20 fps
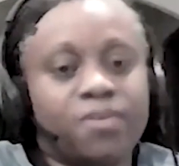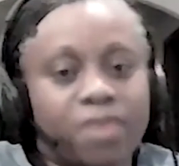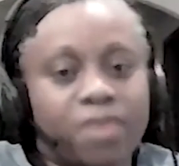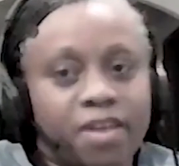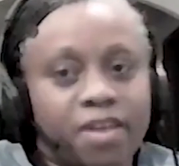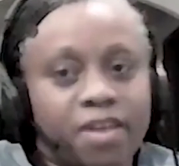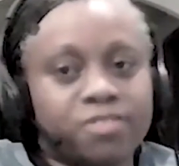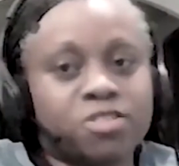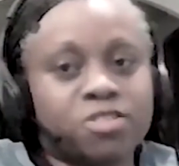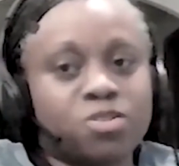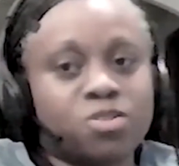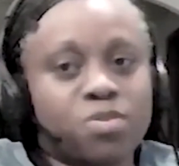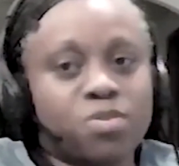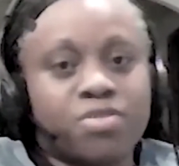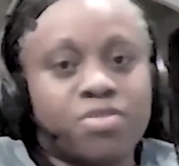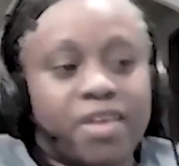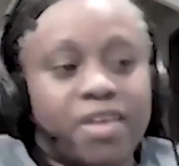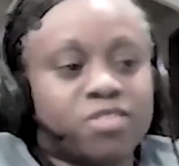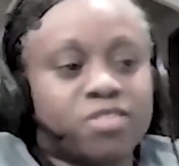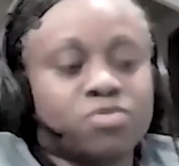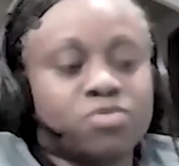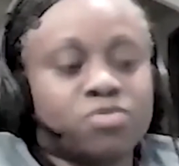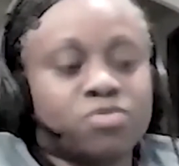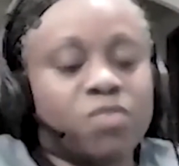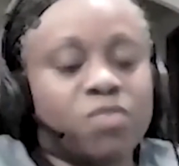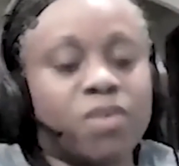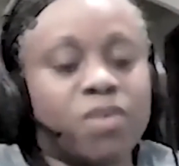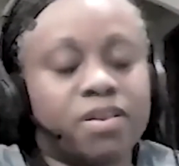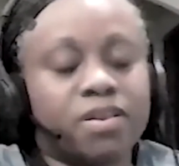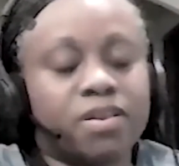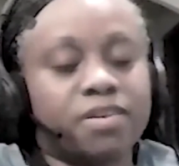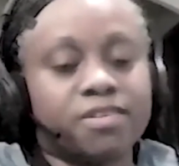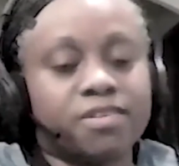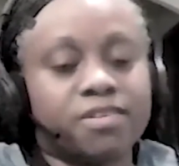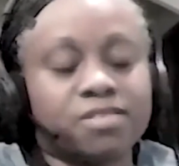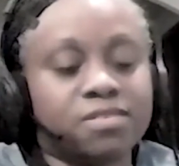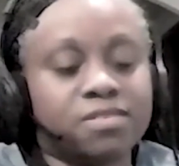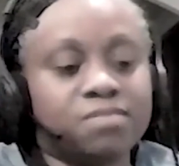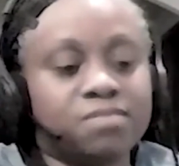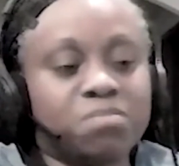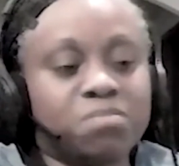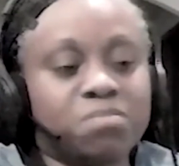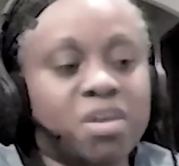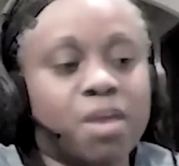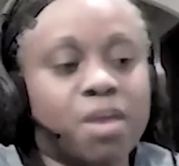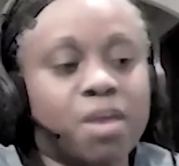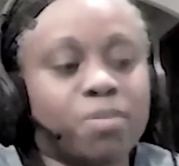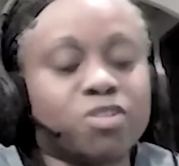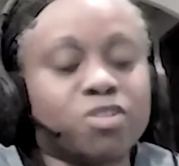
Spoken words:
And so that's really what it is, being able to